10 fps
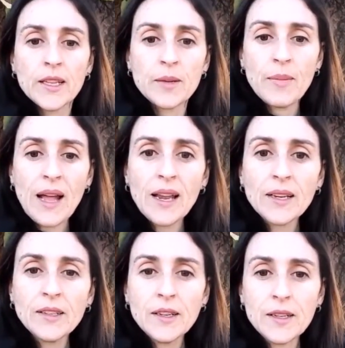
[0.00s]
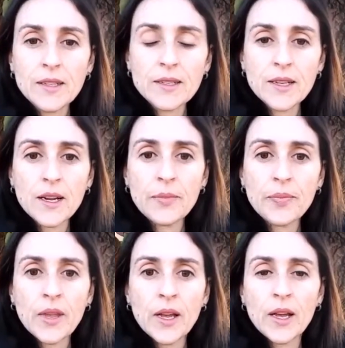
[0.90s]
The mallard
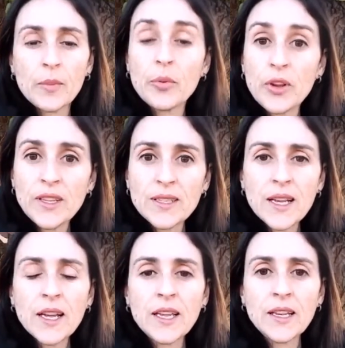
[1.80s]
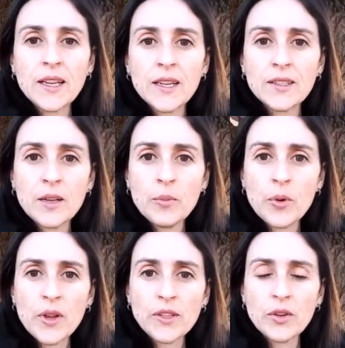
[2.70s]
breeds in
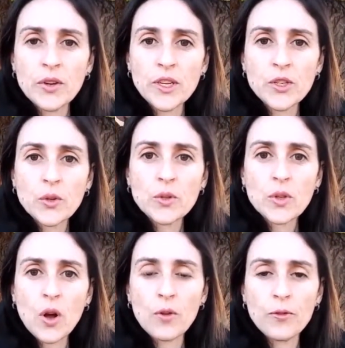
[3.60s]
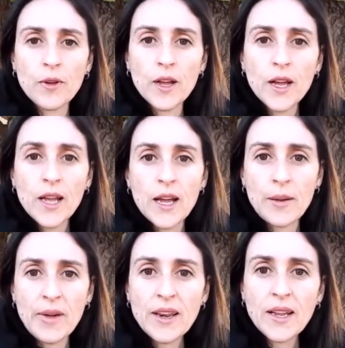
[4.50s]
temperate regions of
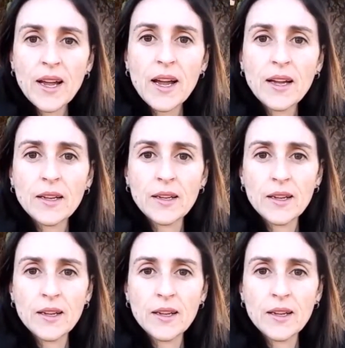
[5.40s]
America,